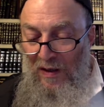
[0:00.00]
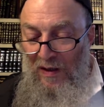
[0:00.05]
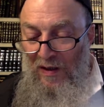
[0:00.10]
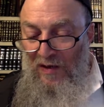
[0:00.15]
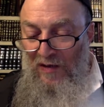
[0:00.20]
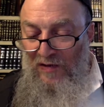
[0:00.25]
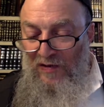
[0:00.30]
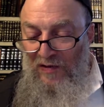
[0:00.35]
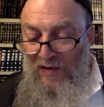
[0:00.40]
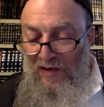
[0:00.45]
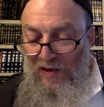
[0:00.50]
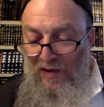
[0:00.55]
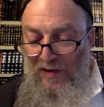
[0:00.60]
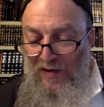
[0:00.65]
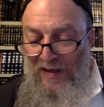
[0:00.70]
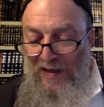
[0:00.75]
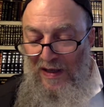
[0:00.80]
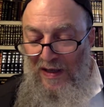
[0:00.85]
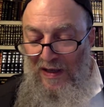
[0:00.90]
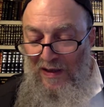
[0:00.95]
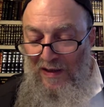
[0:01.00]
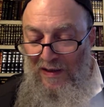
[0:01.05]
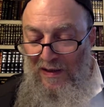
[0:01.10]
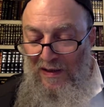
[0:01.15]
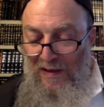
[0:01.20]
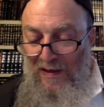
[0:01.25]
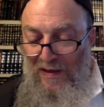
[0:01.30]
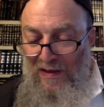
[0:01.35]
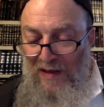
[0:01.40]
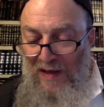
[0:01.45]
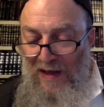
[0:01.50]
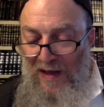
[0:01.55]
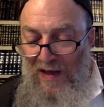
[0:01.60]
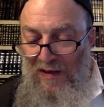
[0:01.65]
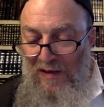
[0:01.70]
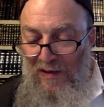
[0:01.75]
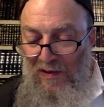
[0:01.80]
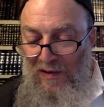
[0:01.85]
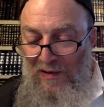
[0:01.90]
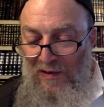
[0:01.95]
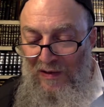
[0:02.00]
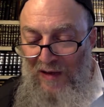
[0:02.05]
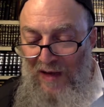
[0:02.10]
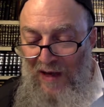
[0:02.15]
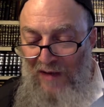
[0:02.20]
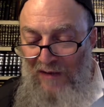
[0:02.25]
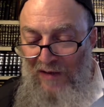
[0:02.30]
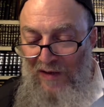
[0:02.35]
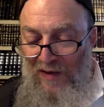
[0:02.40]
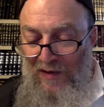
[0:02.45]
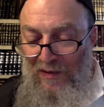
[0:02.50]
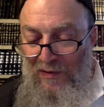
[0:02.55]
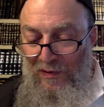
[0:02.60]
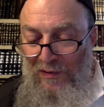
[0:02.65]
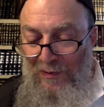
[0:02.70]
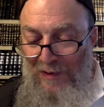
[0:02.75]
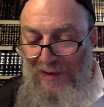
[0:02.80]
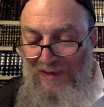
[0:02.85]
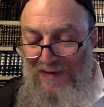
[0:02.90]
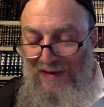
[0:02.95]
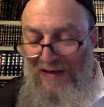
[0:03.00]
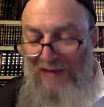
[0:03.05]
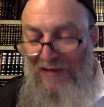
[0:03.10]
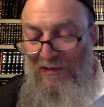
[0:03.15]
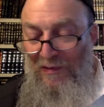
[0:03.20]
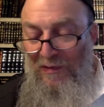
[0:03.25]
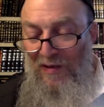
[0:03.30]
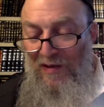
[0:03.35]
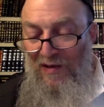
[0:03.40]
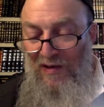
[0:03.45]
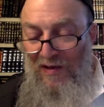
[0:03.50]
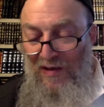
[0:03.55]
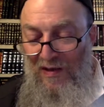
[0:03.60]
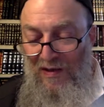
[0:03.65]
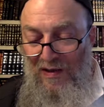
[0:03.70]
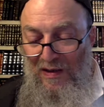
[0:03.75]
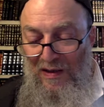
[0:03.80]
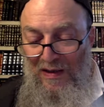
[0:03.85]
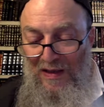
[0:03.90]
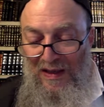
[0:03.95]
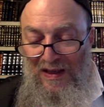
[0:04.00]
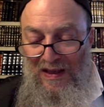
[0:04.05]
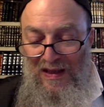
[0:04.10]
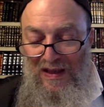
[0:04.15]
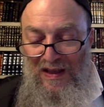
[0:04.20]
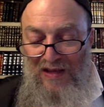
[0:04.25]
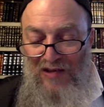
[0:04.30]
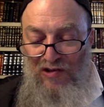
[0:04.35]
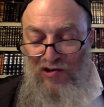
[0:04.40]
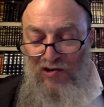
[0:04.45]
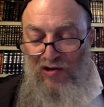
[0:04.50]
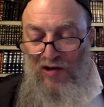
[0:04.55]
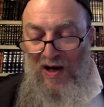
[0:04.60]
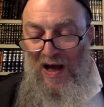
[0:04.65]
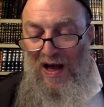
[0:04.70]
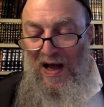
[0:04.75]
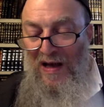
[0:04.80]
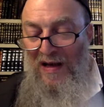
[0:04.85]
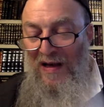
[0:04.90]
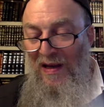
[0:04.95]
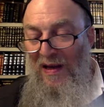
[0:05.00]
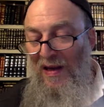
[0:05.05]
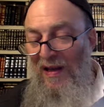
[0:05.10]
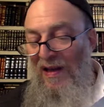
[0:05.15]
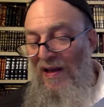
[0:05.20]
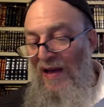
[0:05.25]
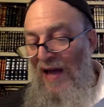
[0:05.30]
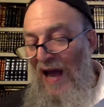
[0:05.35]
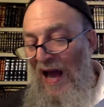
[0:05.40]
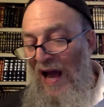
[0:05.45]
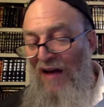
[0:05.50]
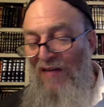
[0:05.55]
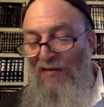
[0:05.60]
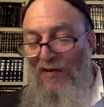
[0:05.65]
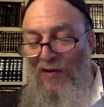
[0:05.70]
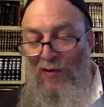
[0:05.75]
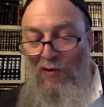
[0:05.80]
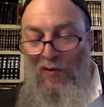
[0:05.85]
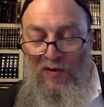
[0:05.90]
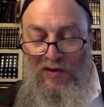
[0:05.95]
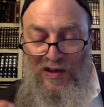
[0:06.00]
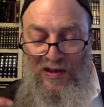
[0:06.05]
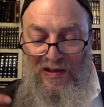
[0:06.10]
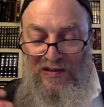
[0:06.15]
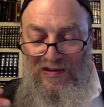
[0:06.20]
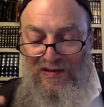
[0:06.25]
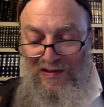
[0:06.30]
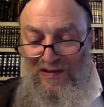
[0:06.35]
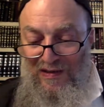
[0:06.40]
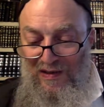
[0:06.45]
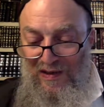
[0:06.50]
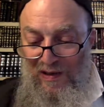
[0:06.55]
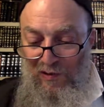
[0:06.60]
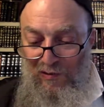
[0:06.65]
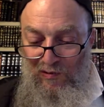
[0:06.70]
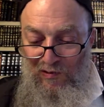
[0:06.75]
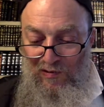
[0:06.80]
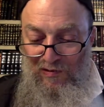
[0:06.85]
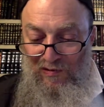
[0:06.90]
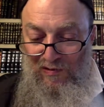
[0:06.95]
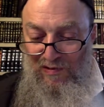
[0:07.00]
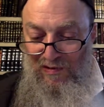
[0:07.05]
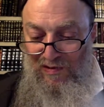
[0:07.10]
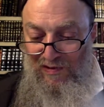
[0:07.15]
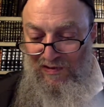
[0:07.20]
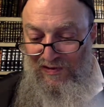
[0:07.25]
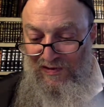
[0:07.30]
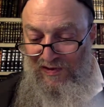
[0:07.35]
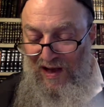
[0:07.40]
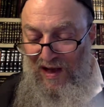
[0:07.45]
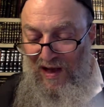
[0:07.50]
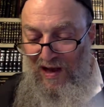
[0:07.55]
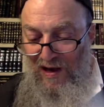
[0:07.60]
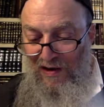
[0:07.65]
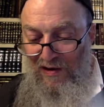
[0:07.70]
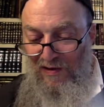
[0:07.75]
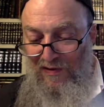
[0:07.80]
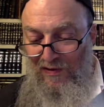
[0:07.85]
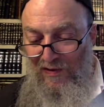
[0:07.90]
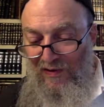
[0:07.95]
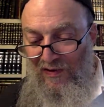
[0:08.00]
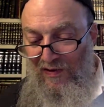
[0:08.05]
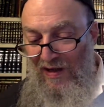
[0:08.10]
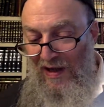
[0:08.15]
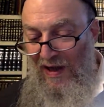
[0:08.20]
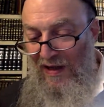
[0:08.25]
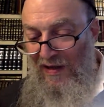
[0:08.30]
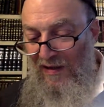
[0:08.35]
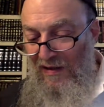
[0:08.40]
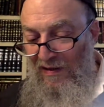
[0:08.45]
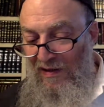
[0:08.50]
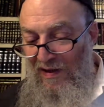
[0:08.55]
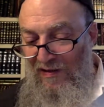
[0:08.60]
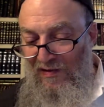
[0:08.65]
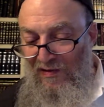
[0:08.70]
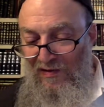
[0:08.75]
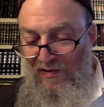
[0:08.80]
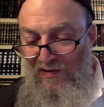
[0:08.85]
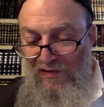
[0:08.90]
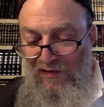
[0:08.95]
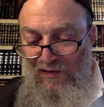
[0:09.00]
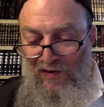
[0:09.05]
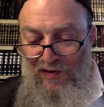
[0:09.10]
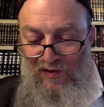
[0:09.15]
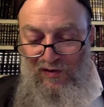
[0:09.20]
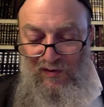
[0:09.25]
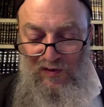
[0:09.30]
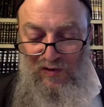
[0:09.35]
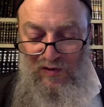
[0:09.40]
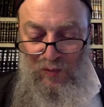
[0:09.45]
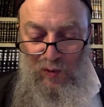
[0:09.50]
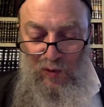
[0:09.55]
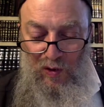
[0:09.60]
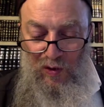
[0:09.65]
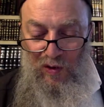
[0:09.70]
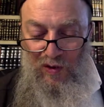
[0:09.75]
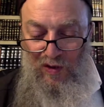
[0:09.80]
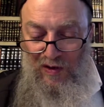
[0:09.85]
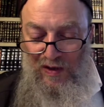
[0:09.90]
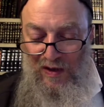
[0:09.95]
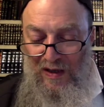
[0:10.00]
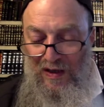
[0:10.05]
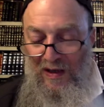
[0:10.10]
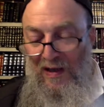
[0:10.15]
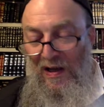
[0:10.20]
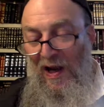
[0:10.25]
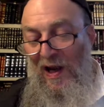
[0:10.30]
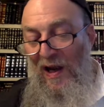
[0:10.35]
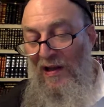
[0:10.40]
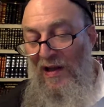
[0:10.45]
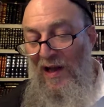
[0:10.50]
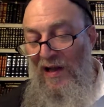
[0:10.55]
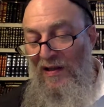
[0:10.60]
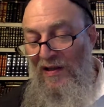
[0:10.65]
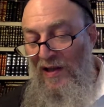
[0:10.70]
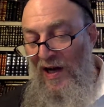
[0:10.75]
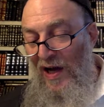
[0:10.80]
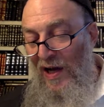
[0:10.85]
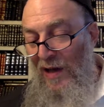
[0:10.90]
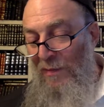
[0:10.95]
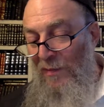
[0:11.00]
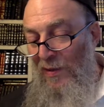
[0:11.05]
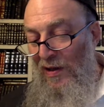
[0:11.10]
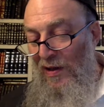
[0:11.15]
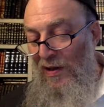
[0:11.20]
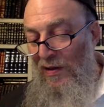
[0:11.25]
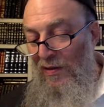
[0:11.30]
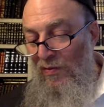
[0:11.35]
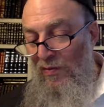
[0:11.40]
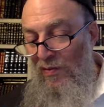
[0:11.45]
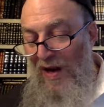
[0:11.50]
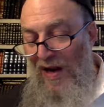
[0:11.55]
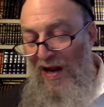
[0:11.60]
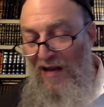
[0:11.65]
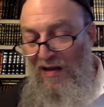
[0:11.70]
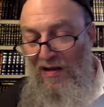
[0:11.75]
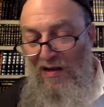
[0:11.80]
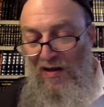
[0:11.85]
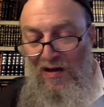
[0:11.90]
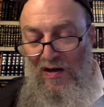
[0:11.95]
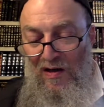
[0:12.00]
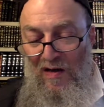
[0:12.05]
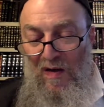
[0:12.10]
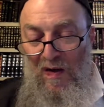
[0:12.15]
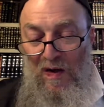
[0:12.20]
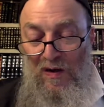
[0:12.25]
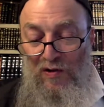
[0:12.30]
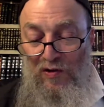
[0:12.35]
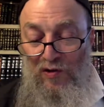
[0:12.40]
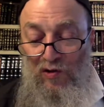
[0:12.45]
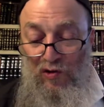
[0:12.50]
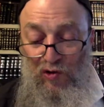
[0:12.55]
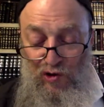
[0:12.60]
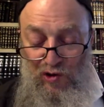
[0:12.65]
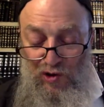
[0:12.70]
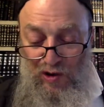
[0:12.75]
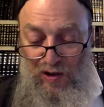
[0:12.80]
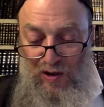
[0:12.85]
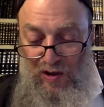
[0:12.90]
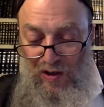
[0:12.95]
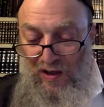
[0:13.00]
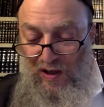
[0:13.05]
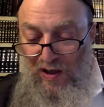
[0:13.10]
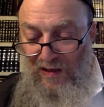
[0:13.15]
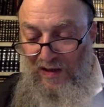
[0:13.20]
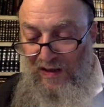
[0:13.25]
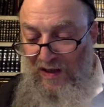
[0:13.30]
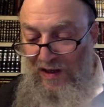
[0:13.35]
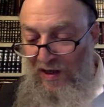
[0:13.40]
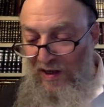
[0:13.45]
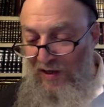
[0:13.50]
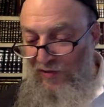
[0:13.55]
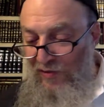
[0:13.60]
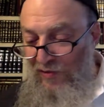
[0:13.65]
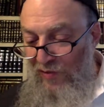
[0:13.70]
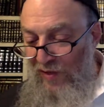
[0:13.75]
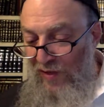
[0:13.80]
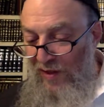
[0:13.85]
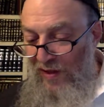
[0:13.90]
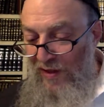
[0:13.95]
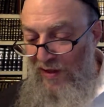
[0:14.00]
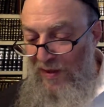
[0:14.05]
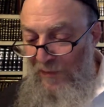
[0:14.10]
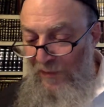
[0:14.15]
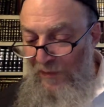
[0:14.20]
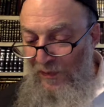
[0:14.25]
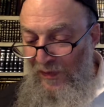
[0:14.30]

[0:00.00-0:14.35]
Keshelo yelo tavat olam hazeh, that you're not having all these, desires and lusts of this world. Elad Rabba, rather, you should, on the contrary,